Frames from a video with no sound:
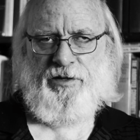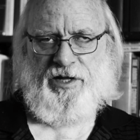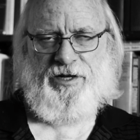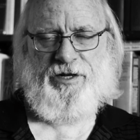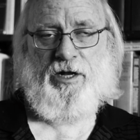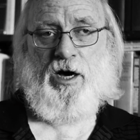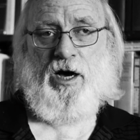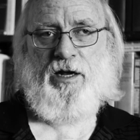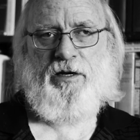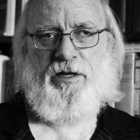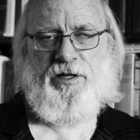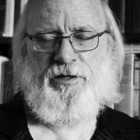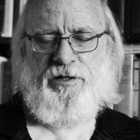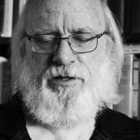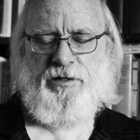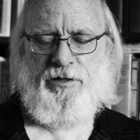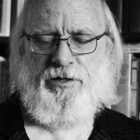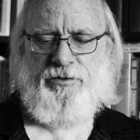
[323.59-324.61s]
than not
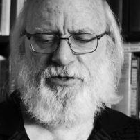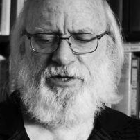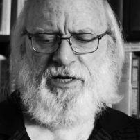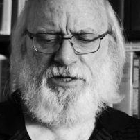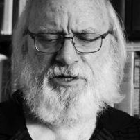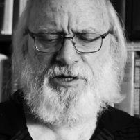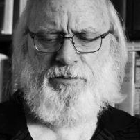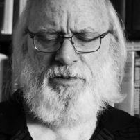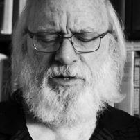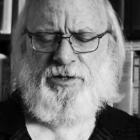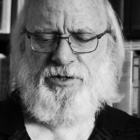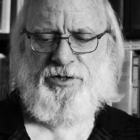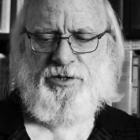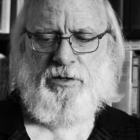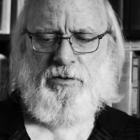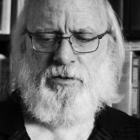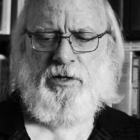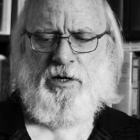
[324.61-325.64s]
in the New Testament.
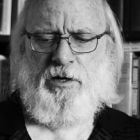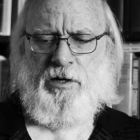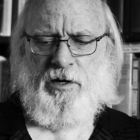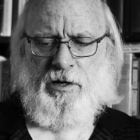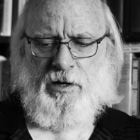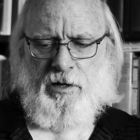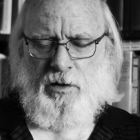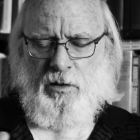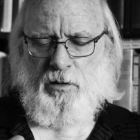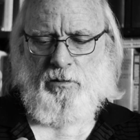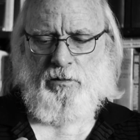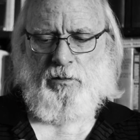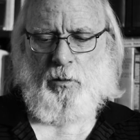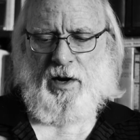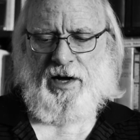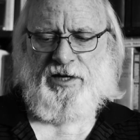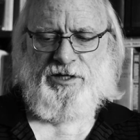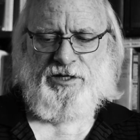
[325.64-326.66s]
So
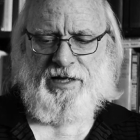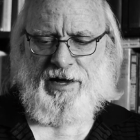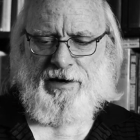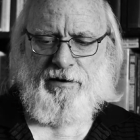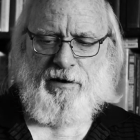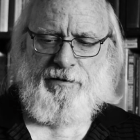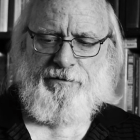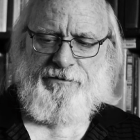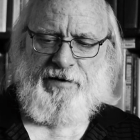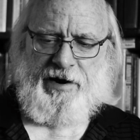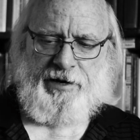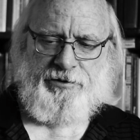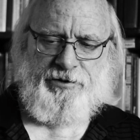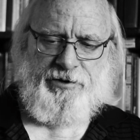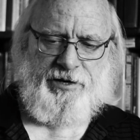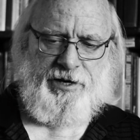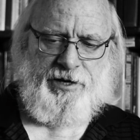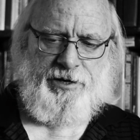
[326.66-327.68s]
why is that not
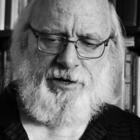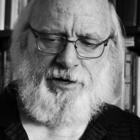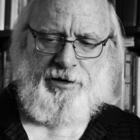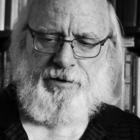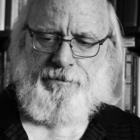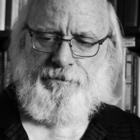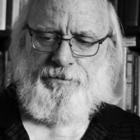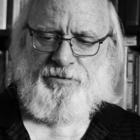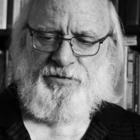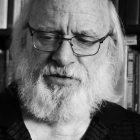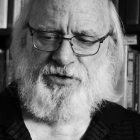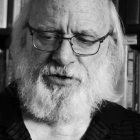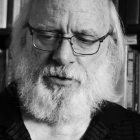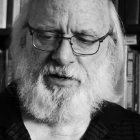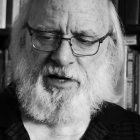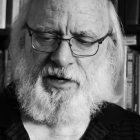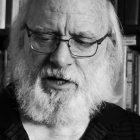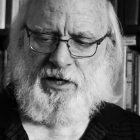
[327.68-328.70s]
factored in here? So he